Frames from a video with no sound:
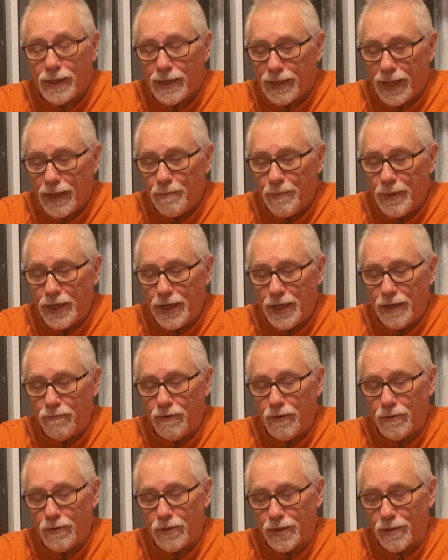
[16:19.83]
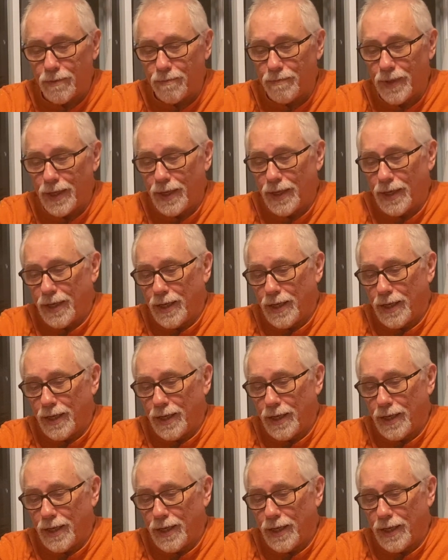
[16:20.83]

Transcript: Let me give you some